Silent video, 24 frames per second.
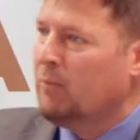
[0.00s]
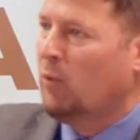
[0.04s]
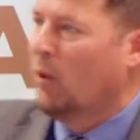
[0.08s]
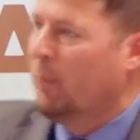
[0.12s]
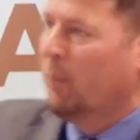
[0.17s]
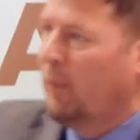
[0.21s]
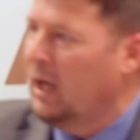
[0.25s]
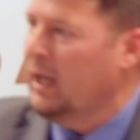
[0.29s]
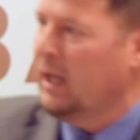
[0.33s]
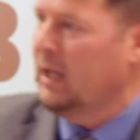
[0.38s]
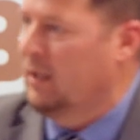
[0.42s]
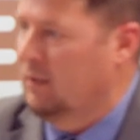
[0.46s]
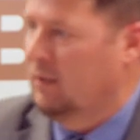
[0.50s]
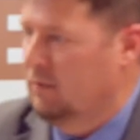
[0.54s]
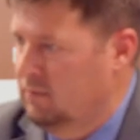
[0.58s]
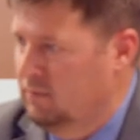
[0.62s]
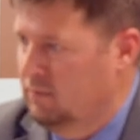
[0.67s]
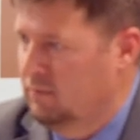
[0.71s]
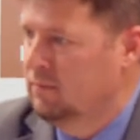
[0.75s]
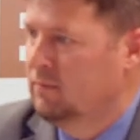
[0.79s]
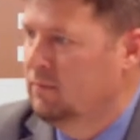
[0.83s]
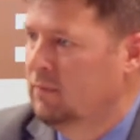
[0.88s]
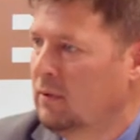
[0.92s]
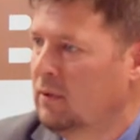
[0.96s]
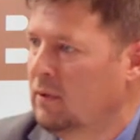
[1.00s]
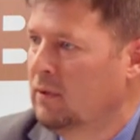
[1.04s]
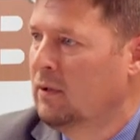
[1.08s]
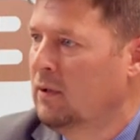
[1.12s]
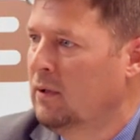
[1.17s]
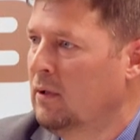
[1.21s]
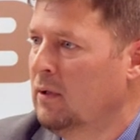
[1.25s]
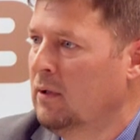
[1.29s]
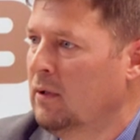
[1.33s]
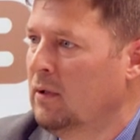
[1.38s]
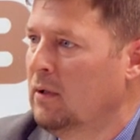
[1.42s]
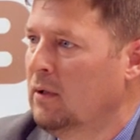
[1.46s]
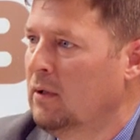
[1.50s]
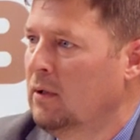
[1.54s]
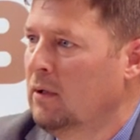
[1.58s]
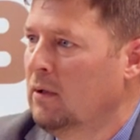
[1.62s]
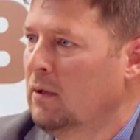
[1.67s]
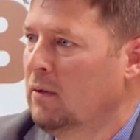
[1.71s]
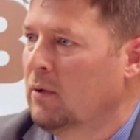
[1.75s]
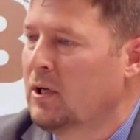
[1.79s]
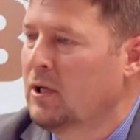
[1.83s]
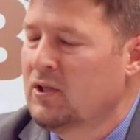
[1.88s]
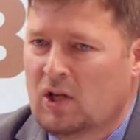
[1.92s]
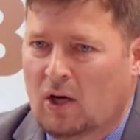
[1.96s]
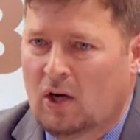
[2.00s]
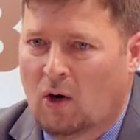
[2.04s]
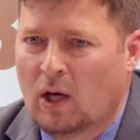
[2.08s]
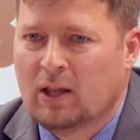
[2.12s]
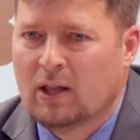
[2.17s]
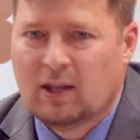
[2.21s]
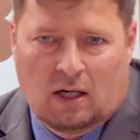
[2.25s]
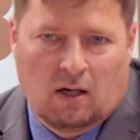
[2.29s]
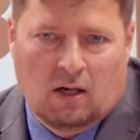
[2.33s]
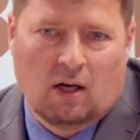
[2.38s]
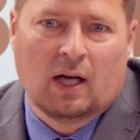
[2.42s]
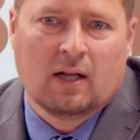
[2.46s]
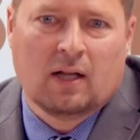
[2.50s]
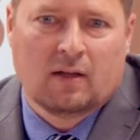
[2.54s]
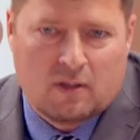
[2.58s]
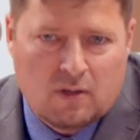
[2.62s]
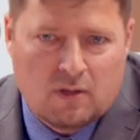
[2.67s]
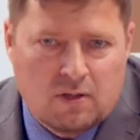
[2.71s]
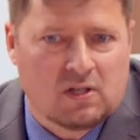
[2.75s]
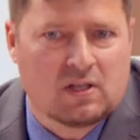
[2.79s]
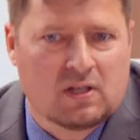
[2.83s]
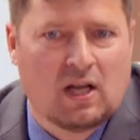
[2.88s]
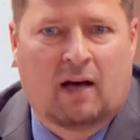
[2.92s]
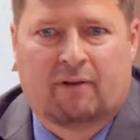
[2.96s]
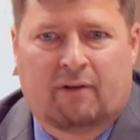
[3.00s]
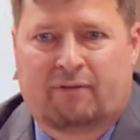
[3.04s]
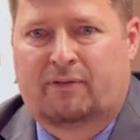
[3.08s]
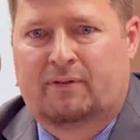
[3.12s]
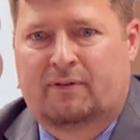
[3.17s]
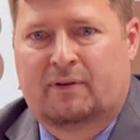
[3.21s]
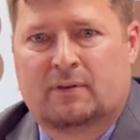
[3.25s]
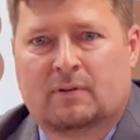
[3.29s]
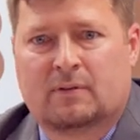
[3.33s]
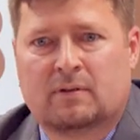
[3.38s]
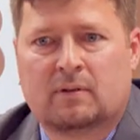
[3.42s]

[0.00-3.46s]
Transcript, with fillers: more money. Because you know what? They know how to do stuff,